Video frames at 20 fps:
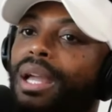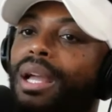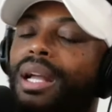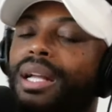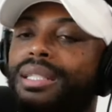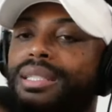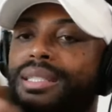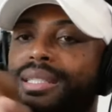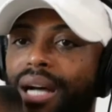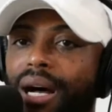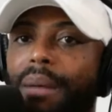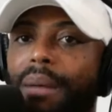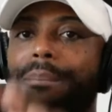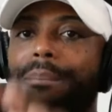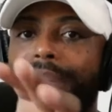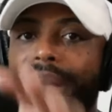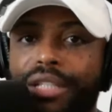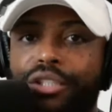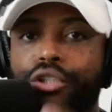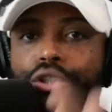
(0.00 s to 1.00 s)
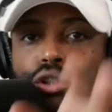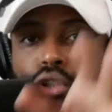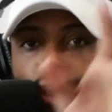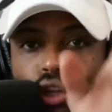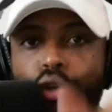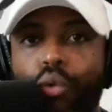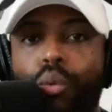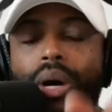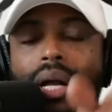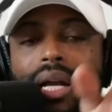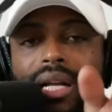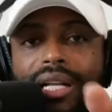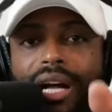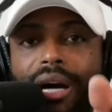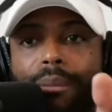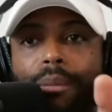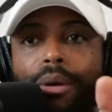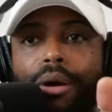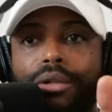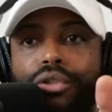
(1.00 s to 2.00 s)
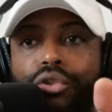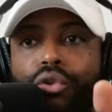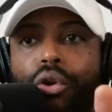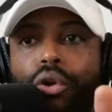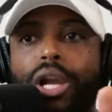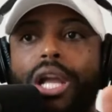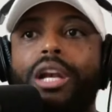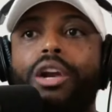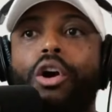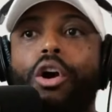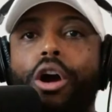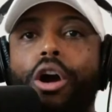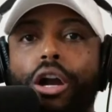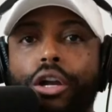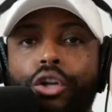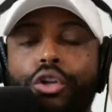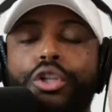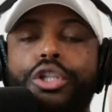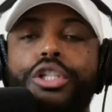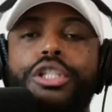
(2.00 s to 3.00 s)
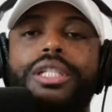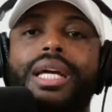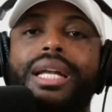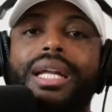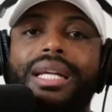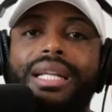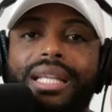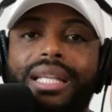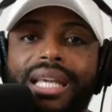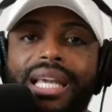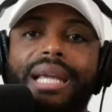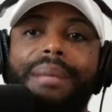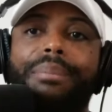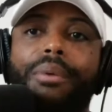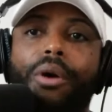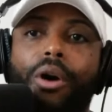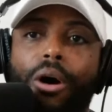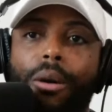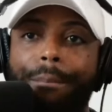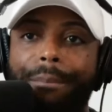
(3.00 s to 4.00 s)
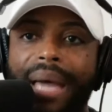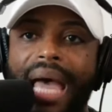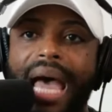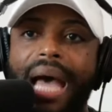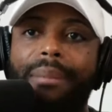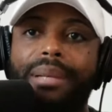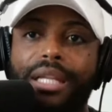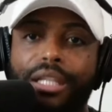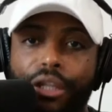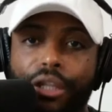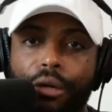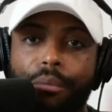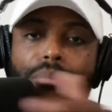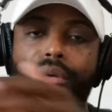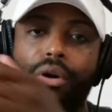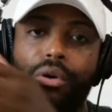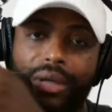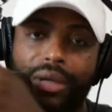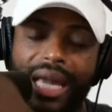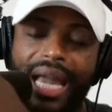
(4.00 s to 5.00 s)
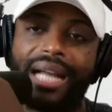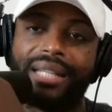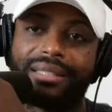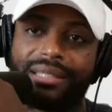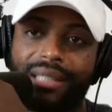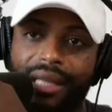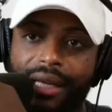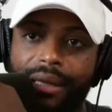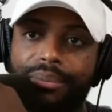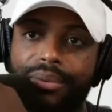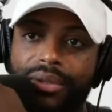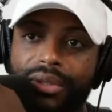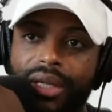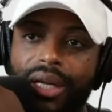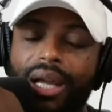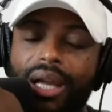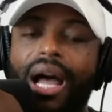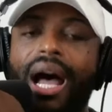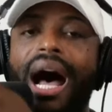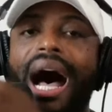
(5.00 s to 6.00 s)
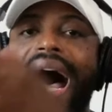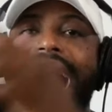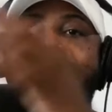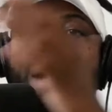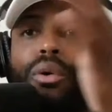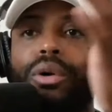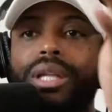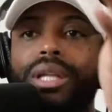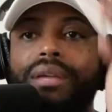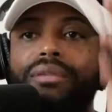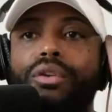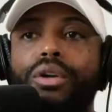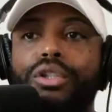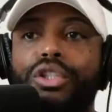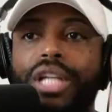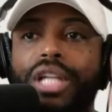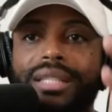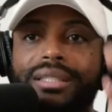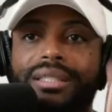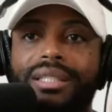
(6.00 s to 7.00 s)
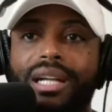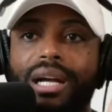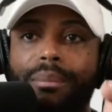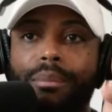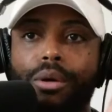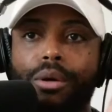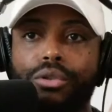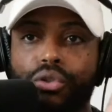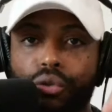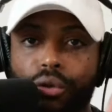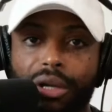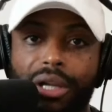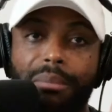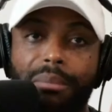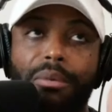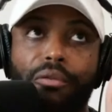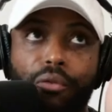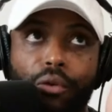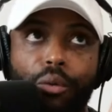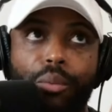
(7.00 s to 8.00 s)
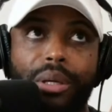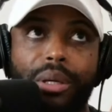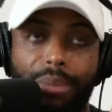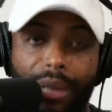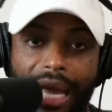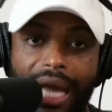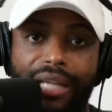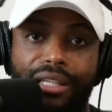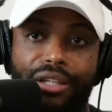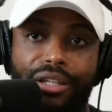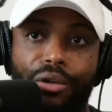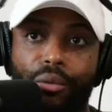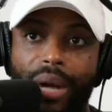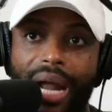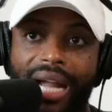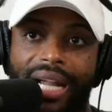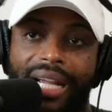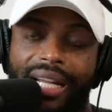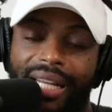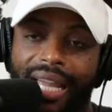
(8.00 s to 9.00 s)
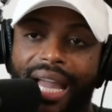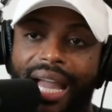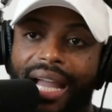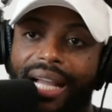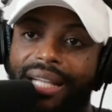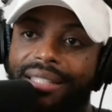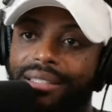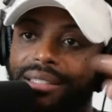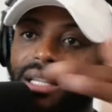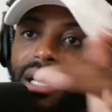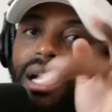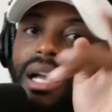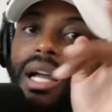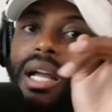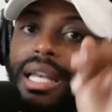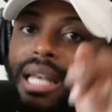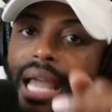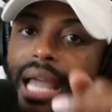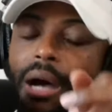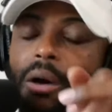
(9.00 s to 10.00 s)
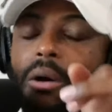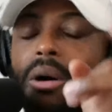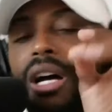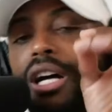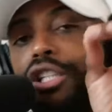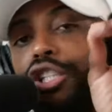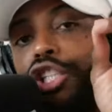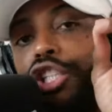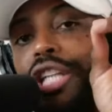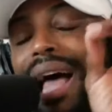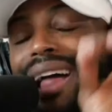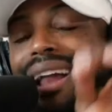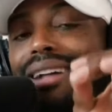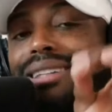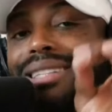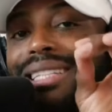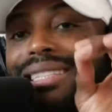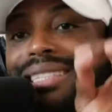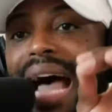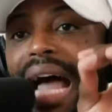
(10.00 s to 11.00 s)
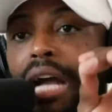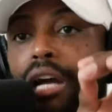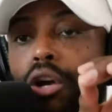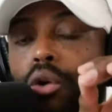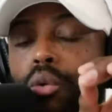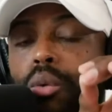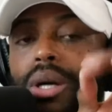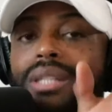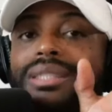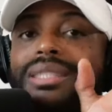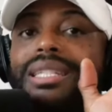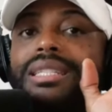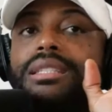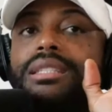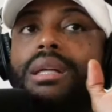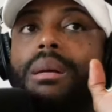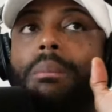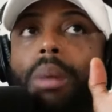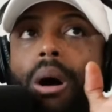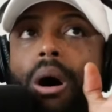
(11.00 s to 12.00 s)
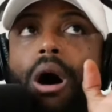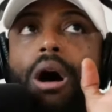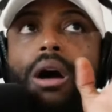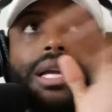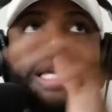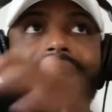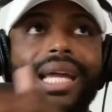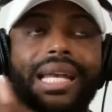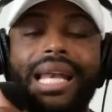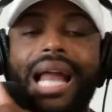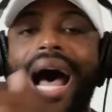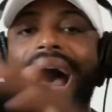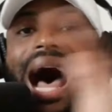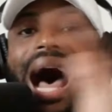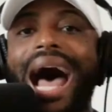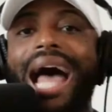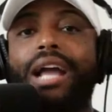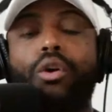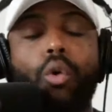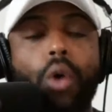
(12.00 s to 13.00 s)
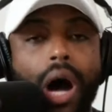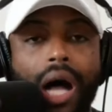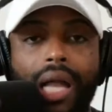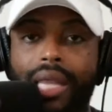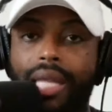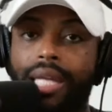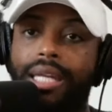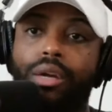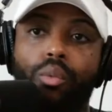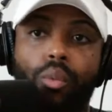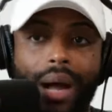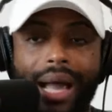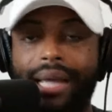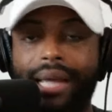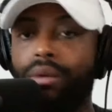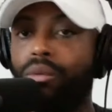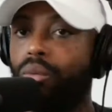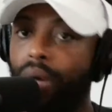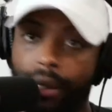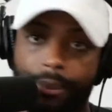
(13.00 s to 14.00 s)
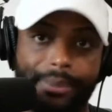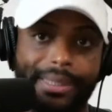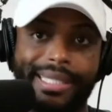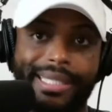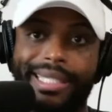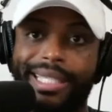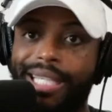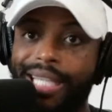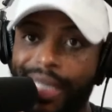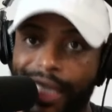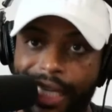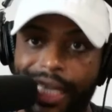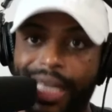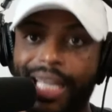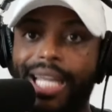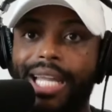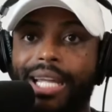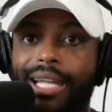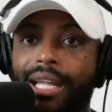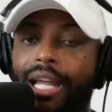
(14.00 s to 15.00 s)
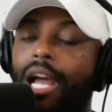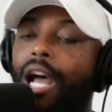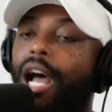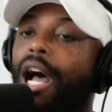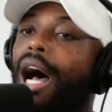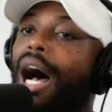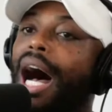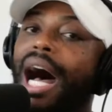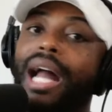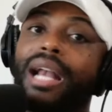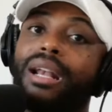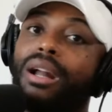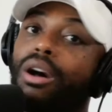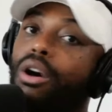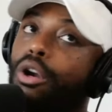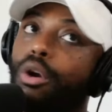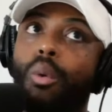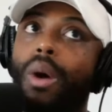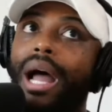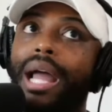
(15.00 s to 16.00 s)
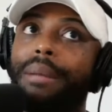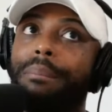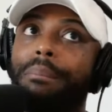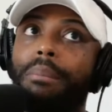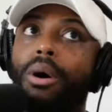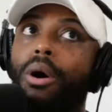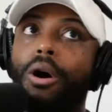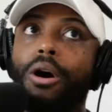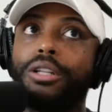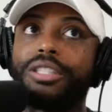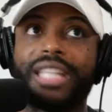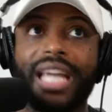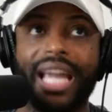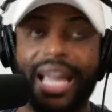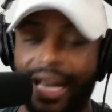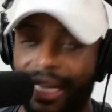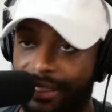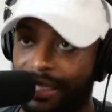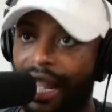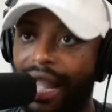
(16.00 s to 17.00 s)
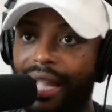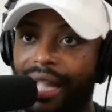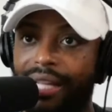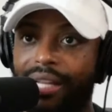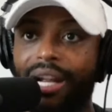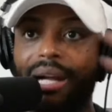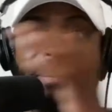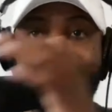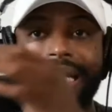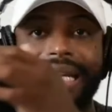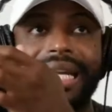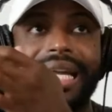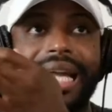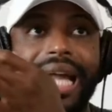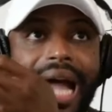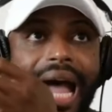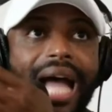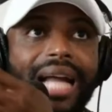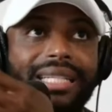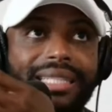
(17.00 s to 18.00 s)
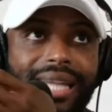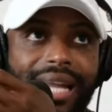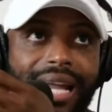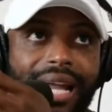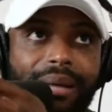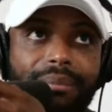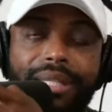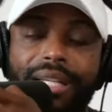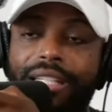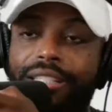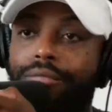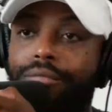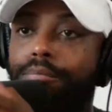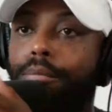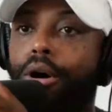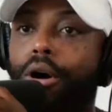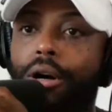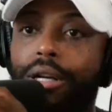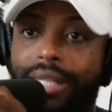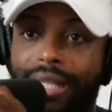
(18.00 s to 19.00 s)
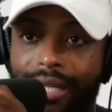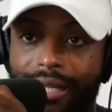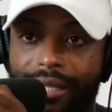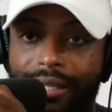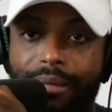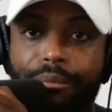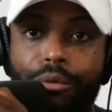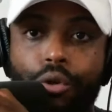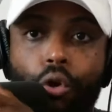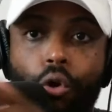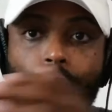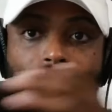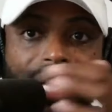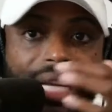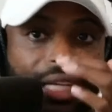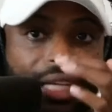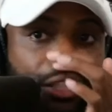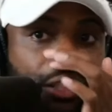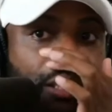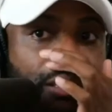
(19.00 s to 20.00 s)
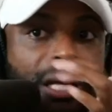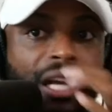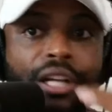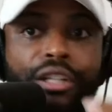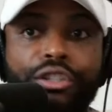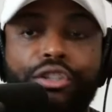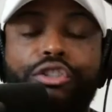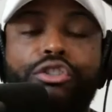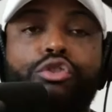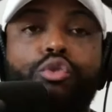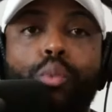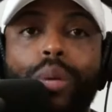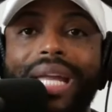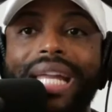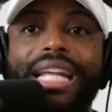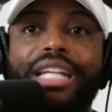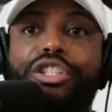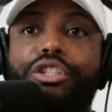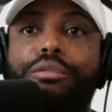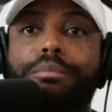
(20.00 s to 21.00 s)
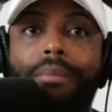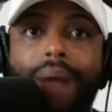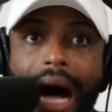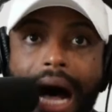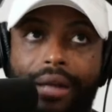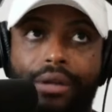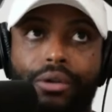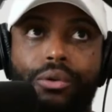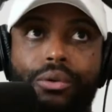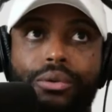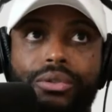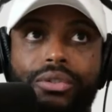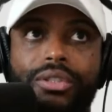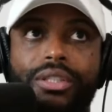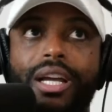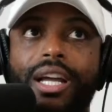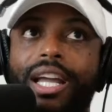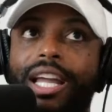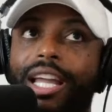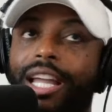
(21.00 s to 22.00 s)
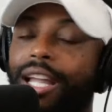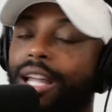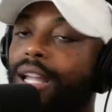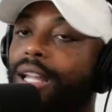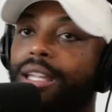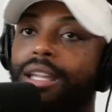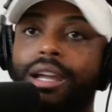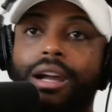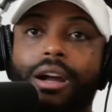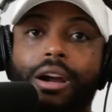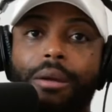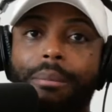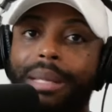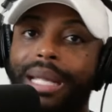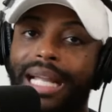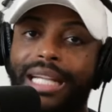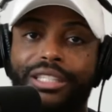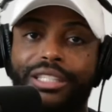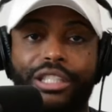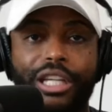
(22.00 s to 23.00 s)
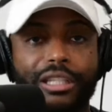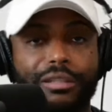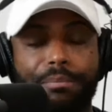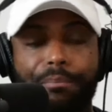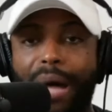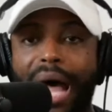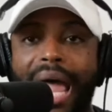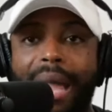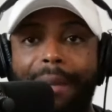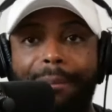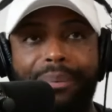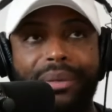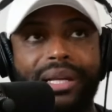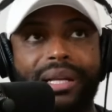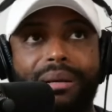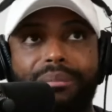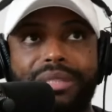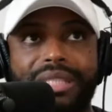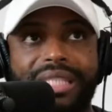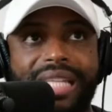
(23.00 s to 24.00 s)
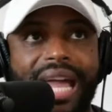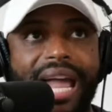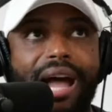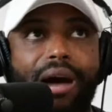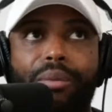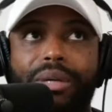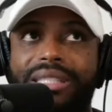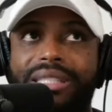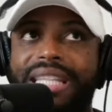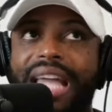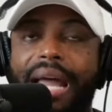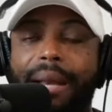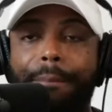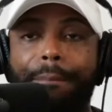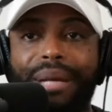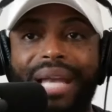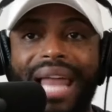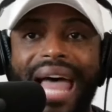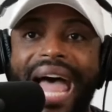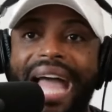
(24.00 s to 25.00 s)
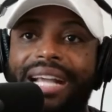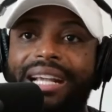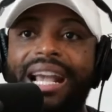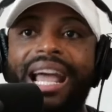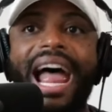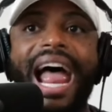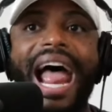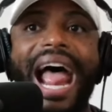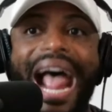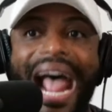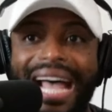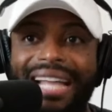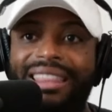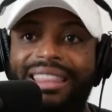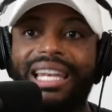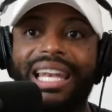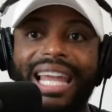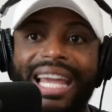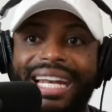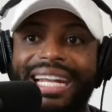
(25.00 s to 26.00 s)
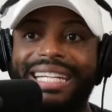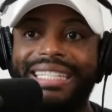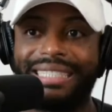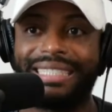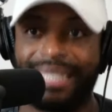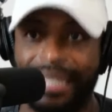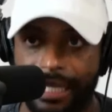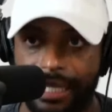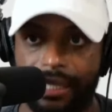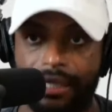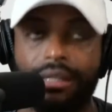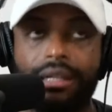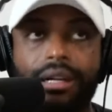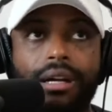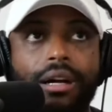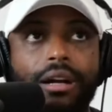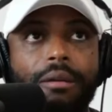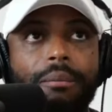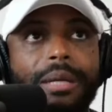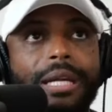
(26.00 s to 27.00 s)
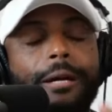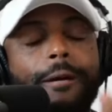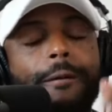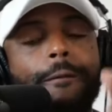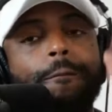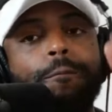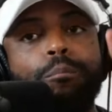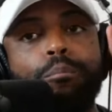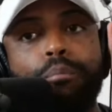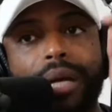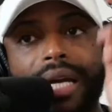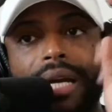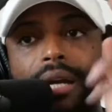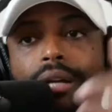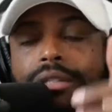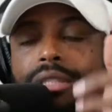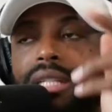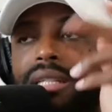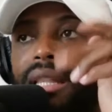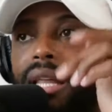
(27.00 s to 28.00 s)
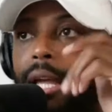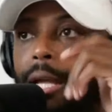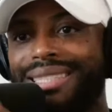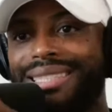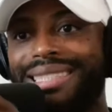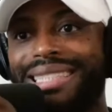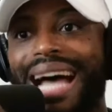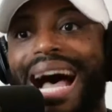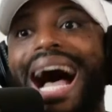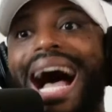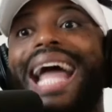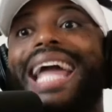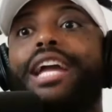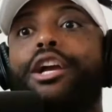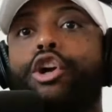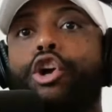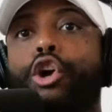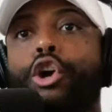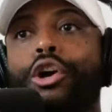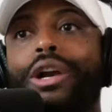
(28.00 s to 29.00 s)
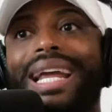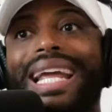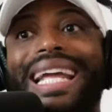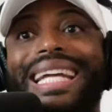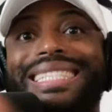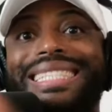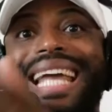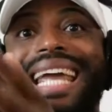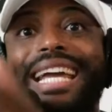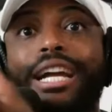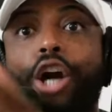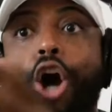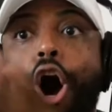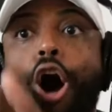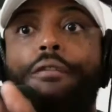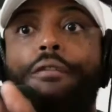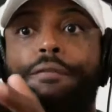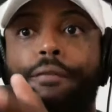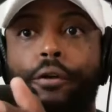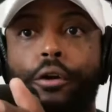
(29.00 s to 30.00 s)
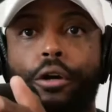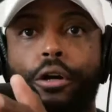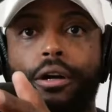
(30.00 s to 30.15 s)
Dumb, do you want to come on screen, or are you just going to keep on babbling your broke ass lips? I will give you a chance to come on screen before we block your raggedy ass. Now, shout out to Tiger Woods, because the boy getting high quality white woman. You did. I know the white boys hate Tiger. I mean, goddamn, this boy getting them Norwegian, Swedish models, you hear me? And just piping them down with that black athletic D, you hear me? But here's the thing. Tiger is a golfer.